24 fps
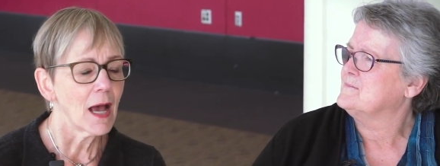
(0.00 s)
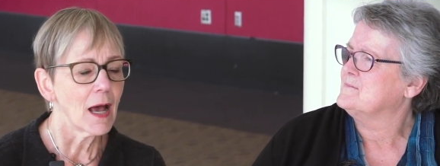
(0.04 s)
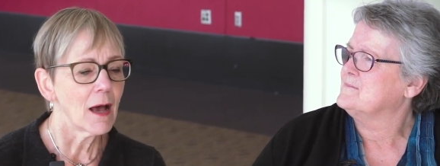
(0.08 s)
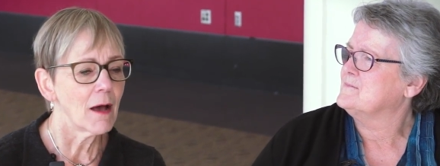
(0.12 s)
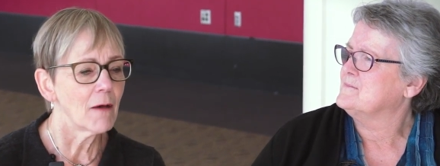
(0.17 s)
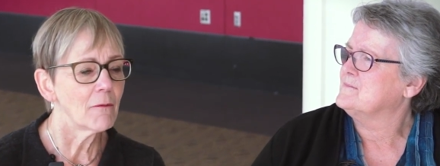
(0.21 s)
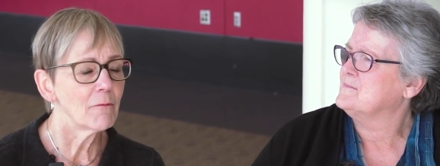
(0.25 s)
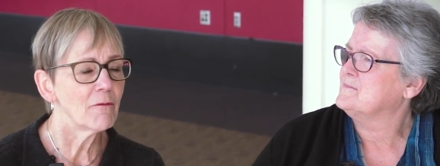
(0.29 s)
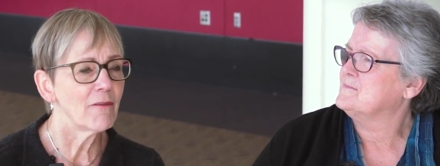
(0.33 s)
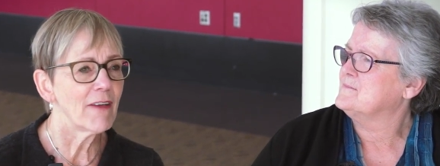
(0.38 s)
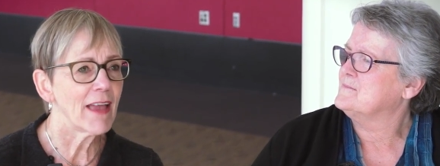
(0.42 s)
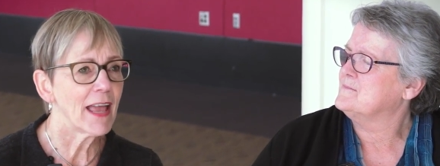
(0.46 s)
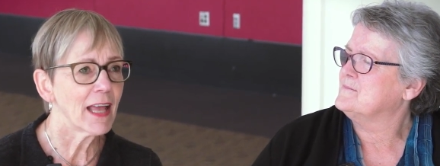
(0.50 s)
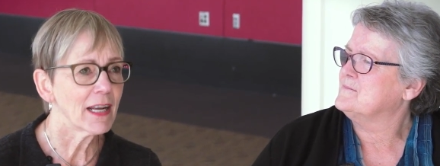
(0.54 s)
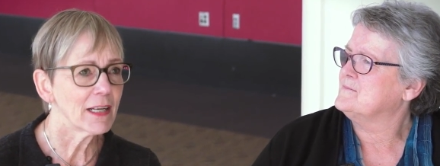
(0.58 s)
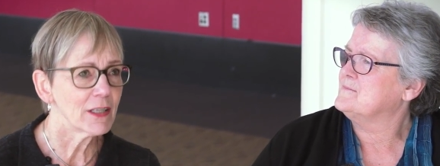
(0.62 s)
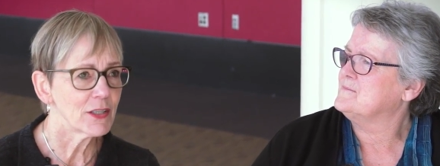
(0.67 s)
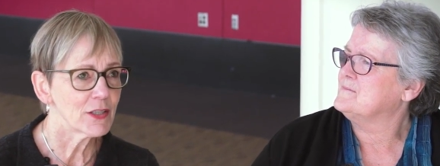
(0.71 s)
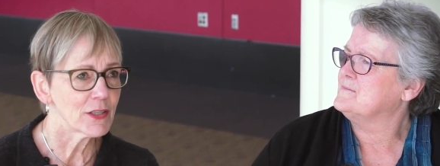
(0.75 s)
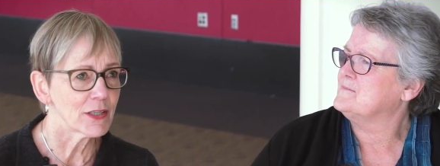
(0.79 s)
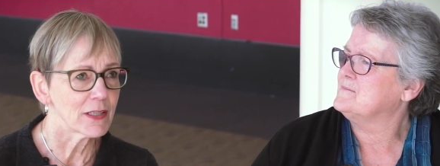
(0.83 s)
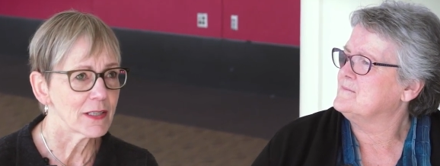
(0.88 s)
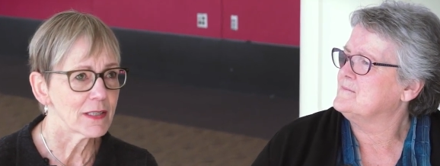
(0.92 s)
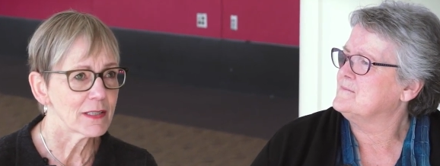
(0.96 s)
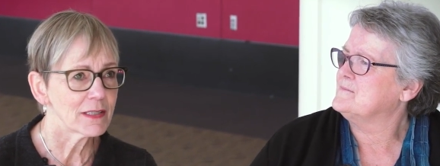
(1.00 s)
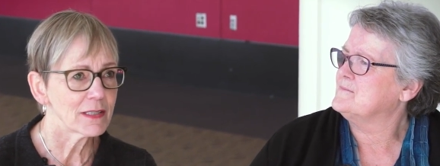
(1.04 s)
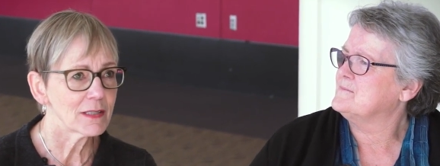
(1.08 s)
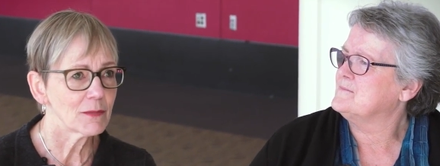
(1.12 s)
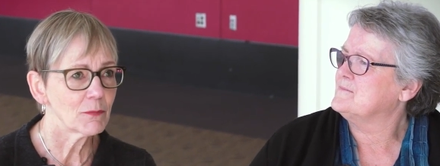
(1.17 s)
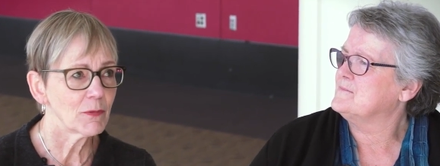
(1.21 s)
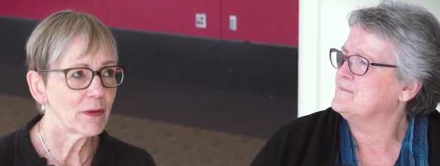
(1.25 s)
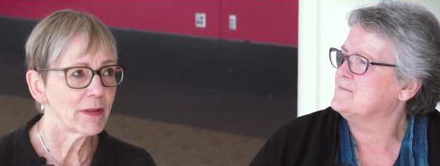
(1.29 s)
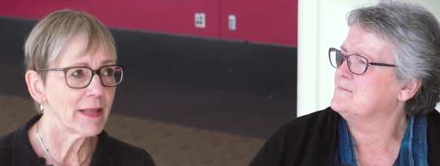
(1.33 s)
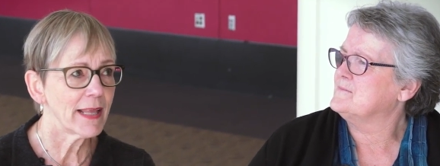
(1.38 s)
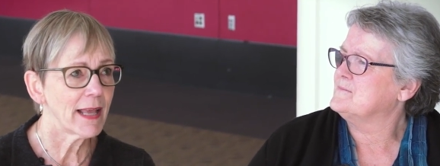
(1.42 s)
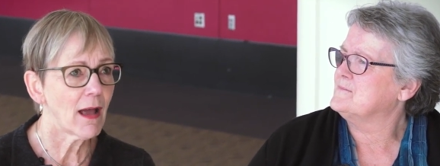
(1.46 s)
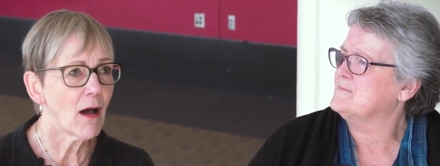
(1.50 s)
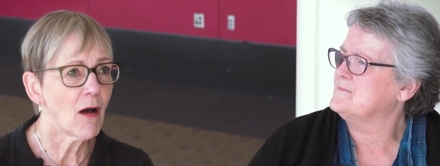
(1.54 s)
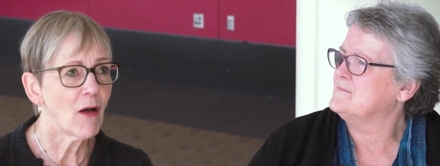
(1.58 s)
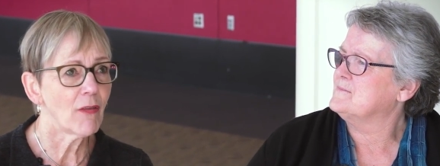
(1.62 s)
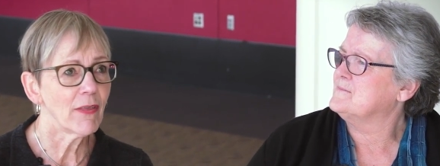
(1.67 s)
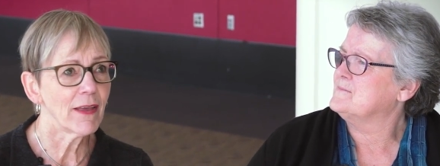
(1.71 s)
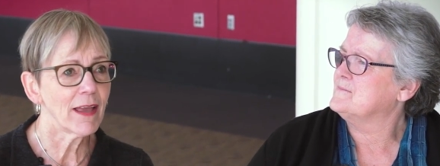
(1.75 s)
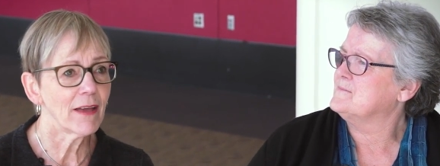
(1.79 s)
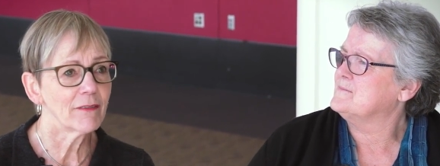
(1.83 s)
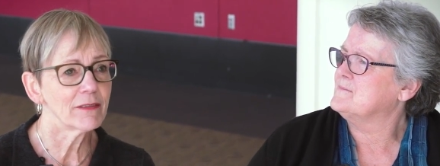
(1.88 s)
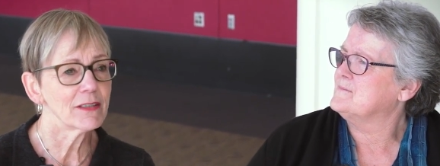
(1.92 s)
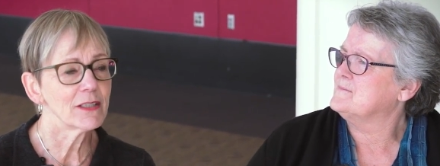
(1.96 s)
Speaker 1: um, vanishes when they all
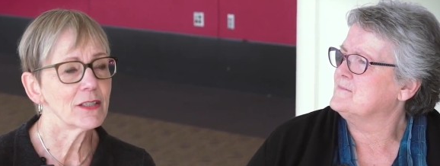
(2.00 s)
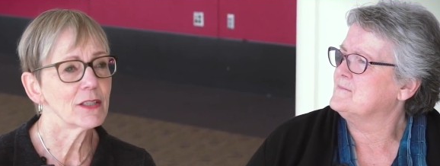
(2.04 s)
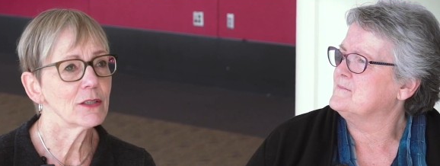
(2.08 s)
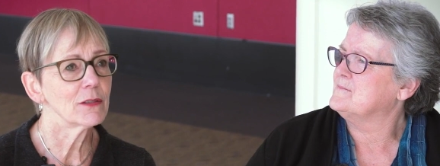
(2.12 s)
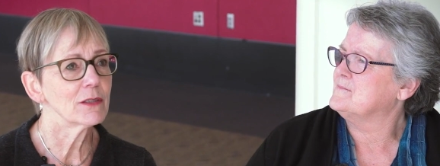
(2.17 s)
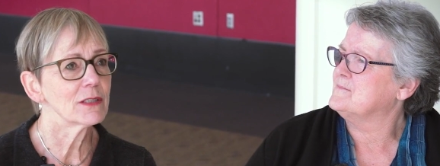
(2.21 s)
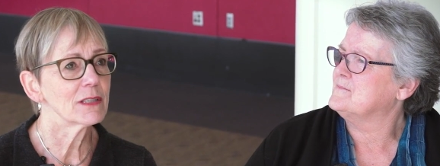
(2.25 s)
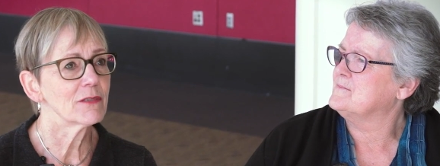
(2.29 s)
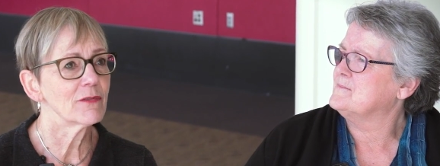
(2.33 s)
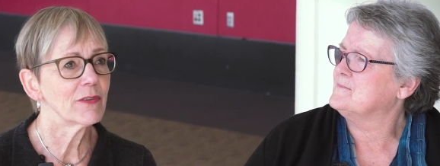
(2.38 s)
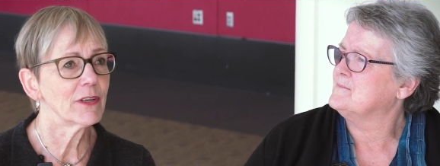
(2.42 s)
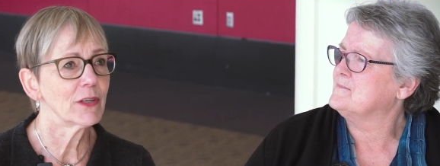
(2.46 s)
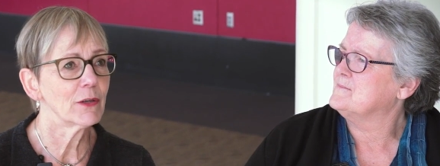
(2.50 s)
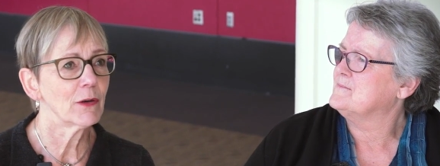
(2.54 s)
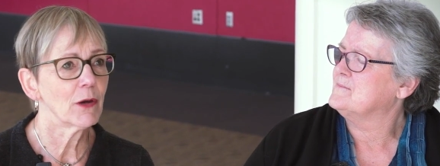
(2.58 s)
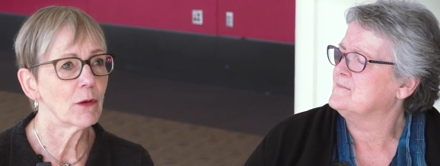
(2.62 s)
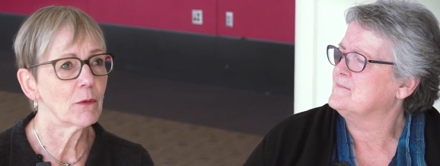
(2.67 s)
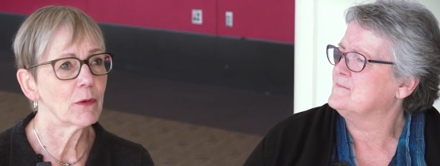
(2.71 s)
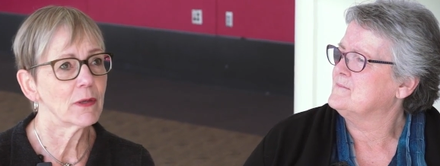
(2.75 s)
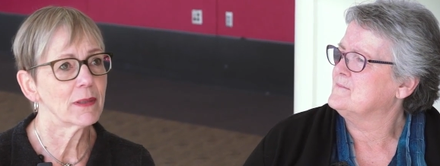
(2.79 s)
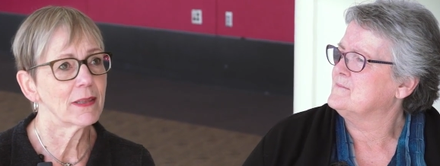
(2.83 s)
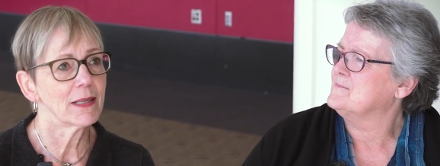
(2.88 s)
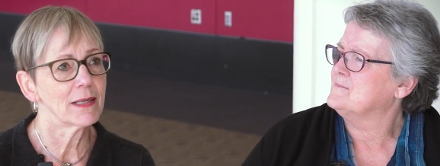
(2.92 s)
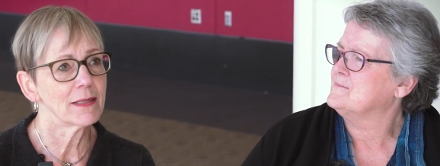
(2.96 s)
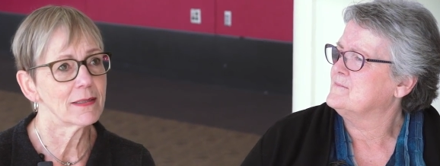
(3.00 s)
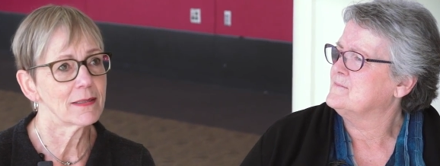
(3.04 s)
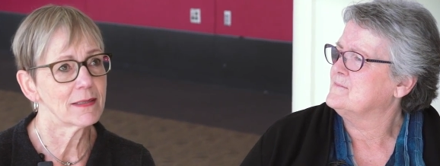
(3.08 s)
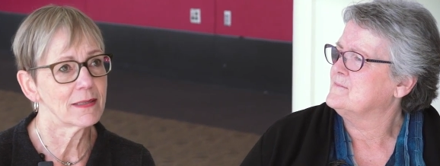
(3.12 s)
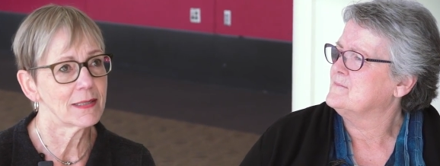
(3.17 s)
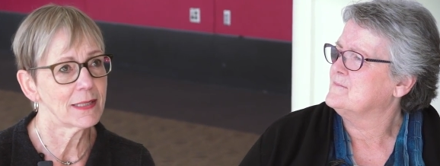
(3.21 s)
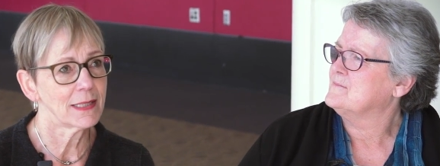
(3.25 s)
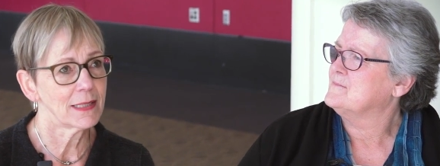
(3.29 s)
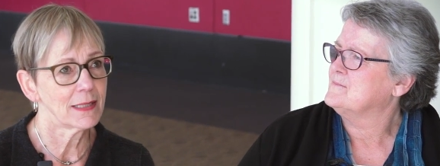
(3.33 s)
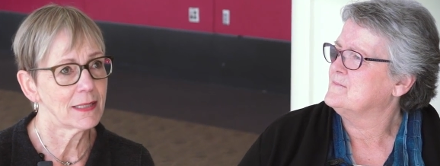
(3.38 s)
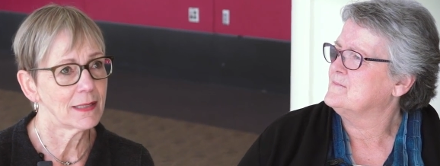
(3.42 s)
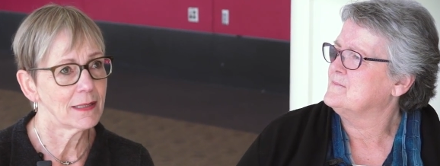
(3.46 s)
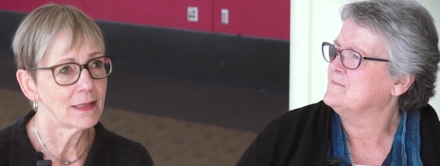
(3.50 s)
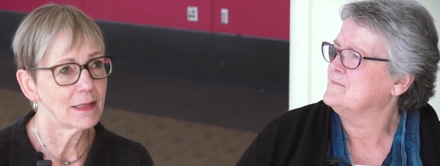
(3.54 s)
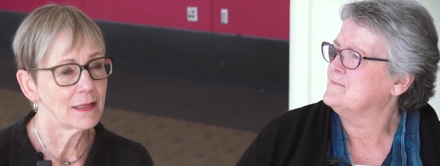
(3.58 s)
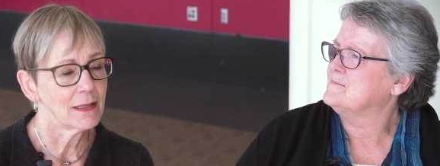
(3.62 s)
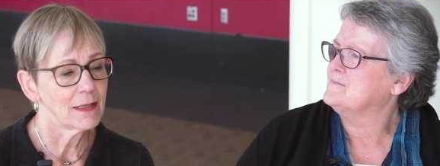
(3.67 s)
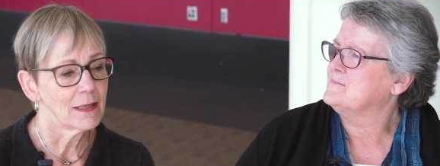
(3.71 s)
they have to do is figure out what they see,